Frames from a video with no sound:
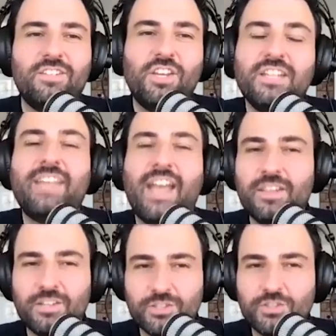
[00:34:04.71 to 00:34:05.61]
tell
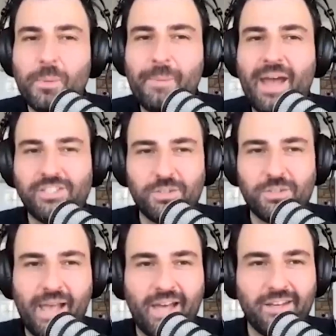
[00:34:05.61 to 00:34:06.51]
that you're super passionate
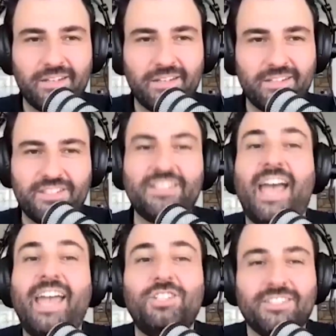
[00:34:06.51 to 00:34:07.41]
about it, and it's
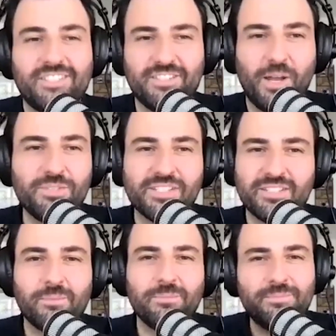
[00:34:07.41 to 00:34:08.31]
contagious, because I'm just
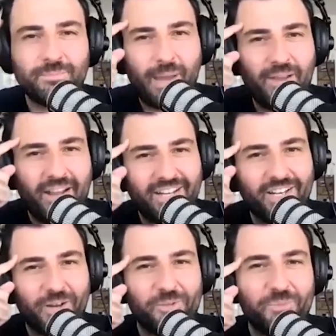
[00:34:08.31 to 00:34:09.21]
like, maybe I need to
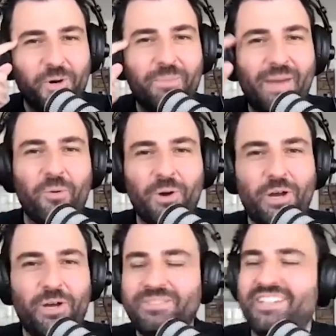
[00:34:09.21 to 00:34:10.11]
go and do more about
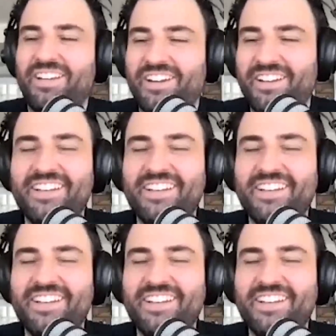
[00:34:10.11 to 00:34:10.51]
worms, you know.